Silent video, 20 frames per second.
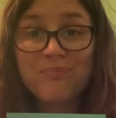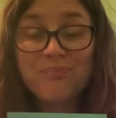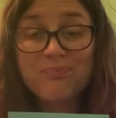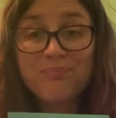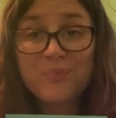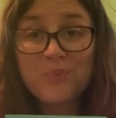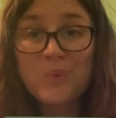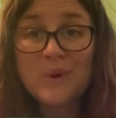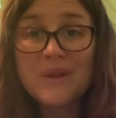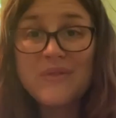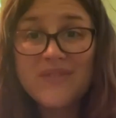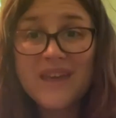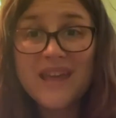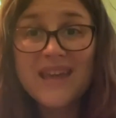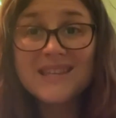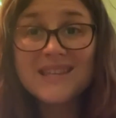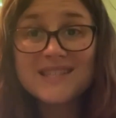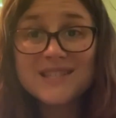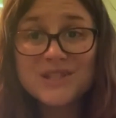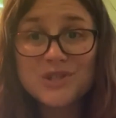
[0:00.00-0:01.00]
When
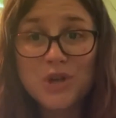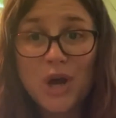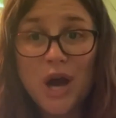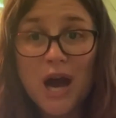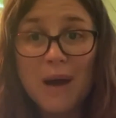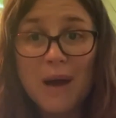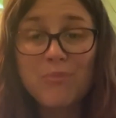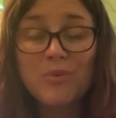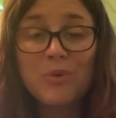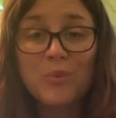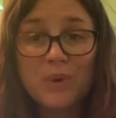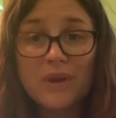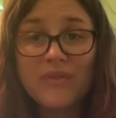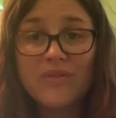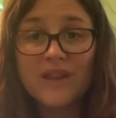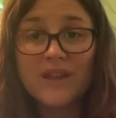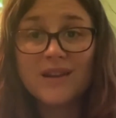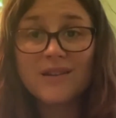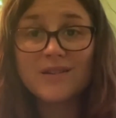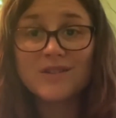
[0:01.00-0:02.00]
they stop what
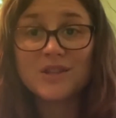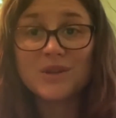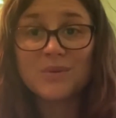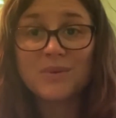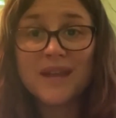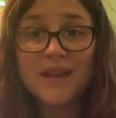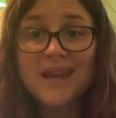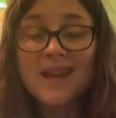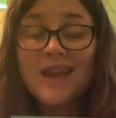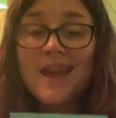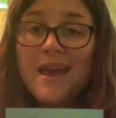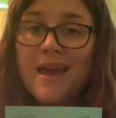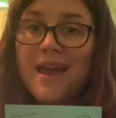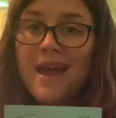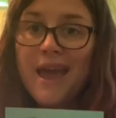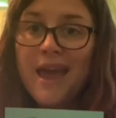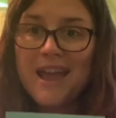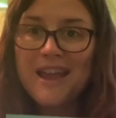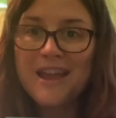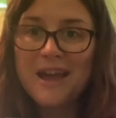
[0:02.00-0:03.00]
they're doing
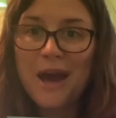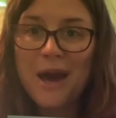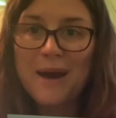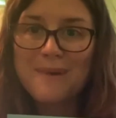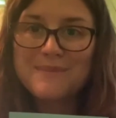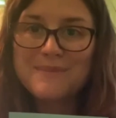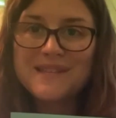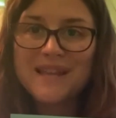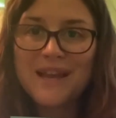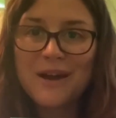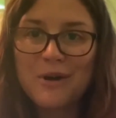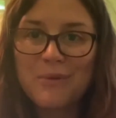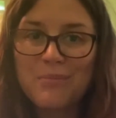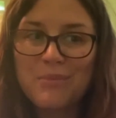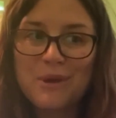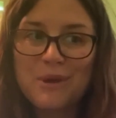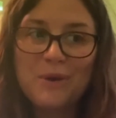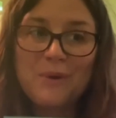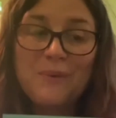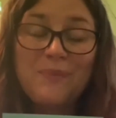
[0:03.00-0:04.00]
and come to help
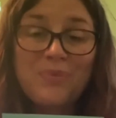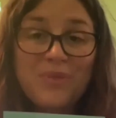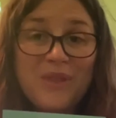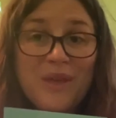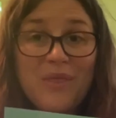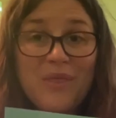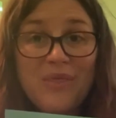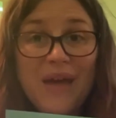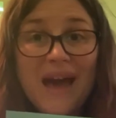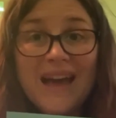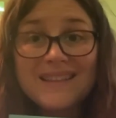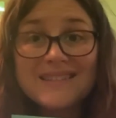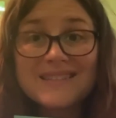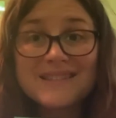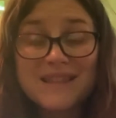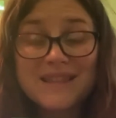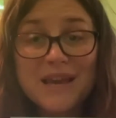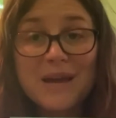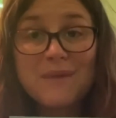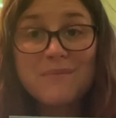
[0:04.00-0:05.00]
you, that's
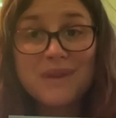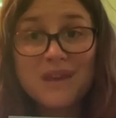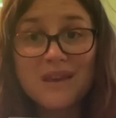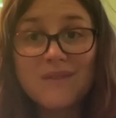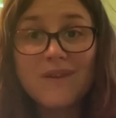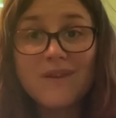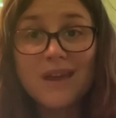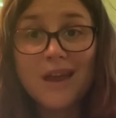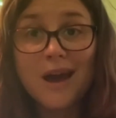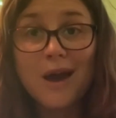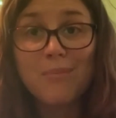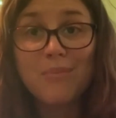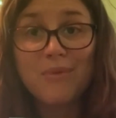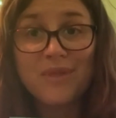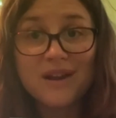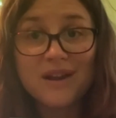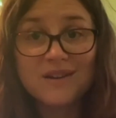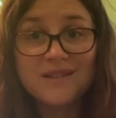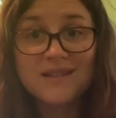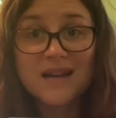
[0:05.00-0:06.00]
them giving up
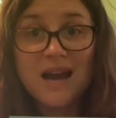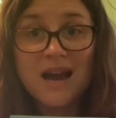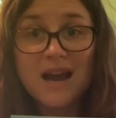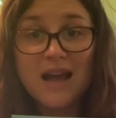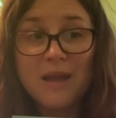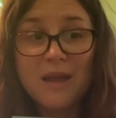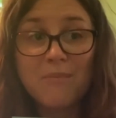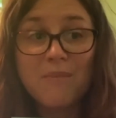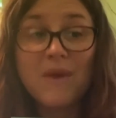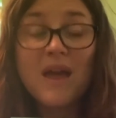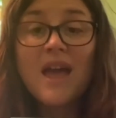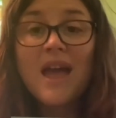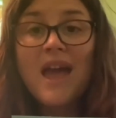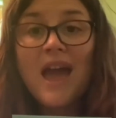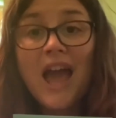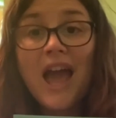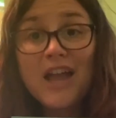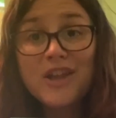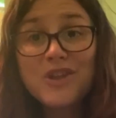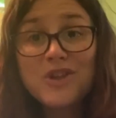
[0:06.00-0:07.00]
their time.
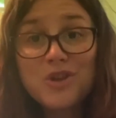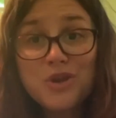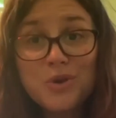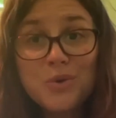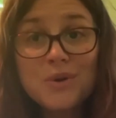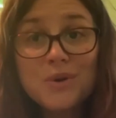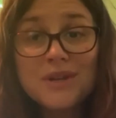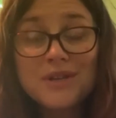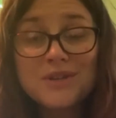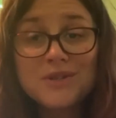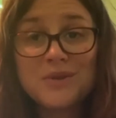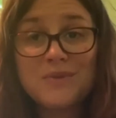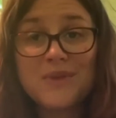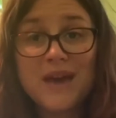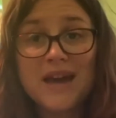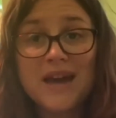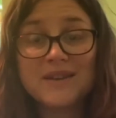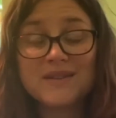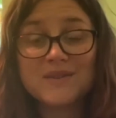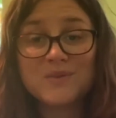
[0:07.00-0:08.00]
And you can do
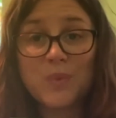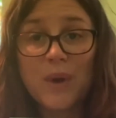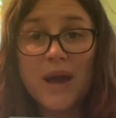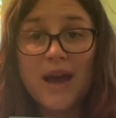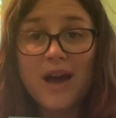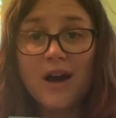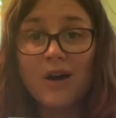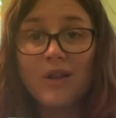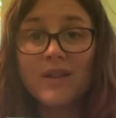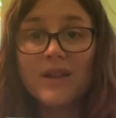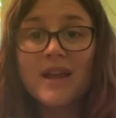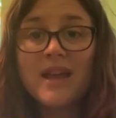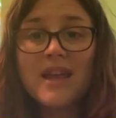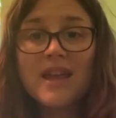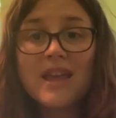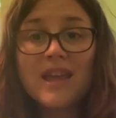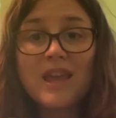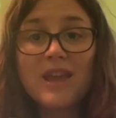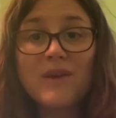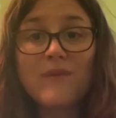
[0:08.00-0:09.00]
that as well.
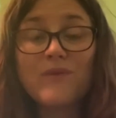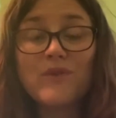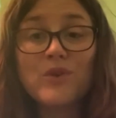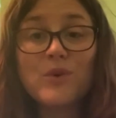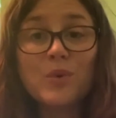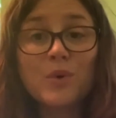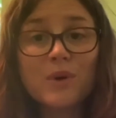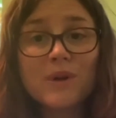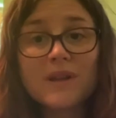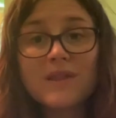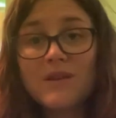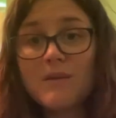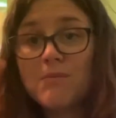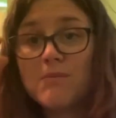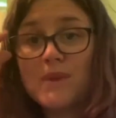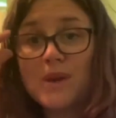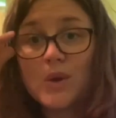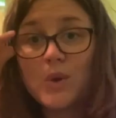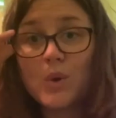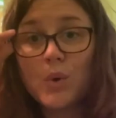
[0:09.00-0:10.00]
If you're in the
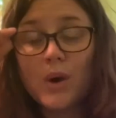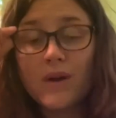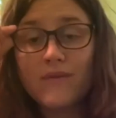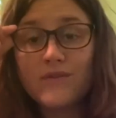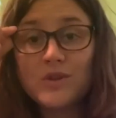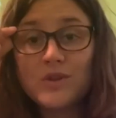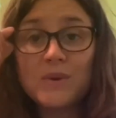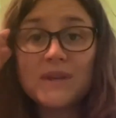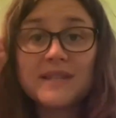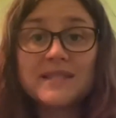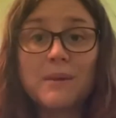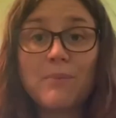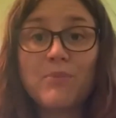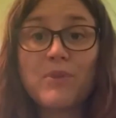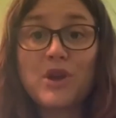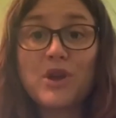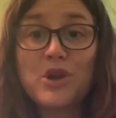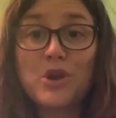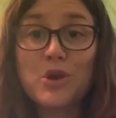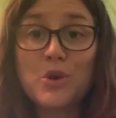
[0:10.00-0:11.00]
middle of doing
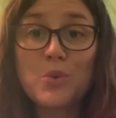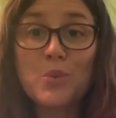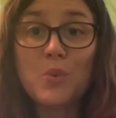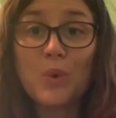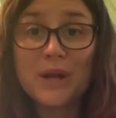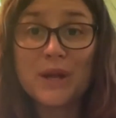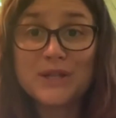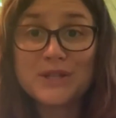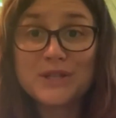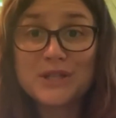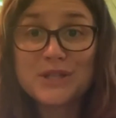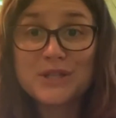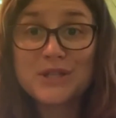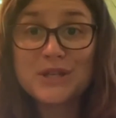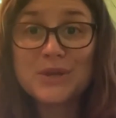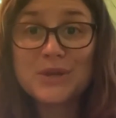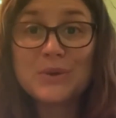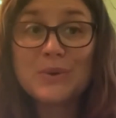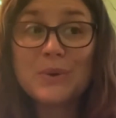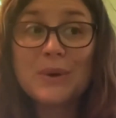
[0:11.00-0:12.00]
something you want to
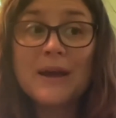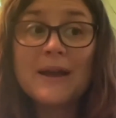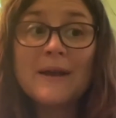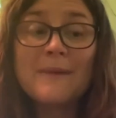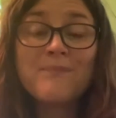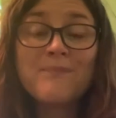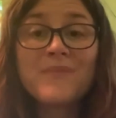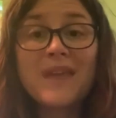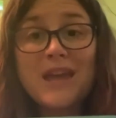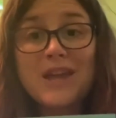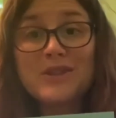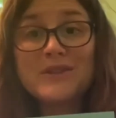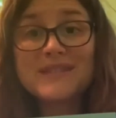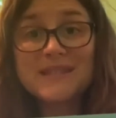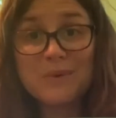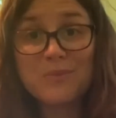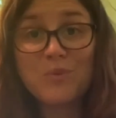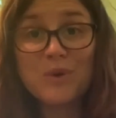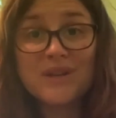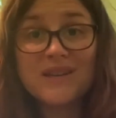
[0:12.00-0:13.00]
do and
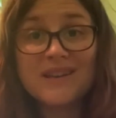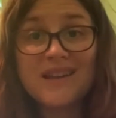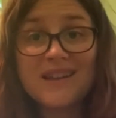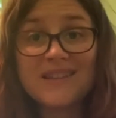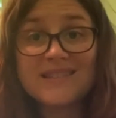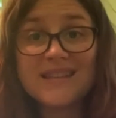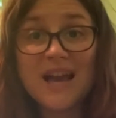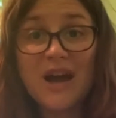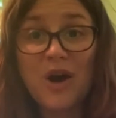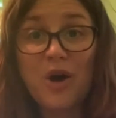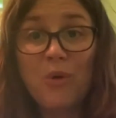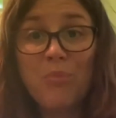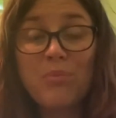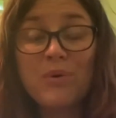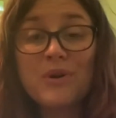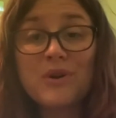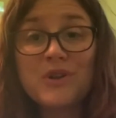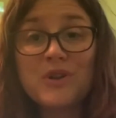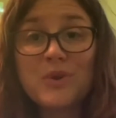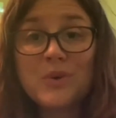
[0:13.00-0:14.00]
someone needs help,
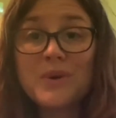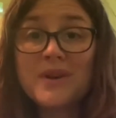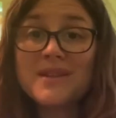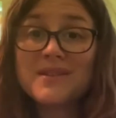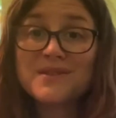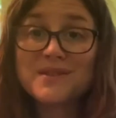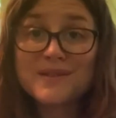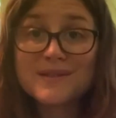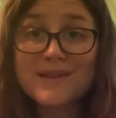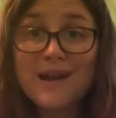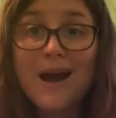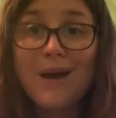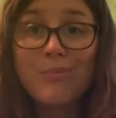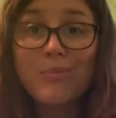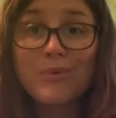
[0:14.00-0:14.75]
you can stop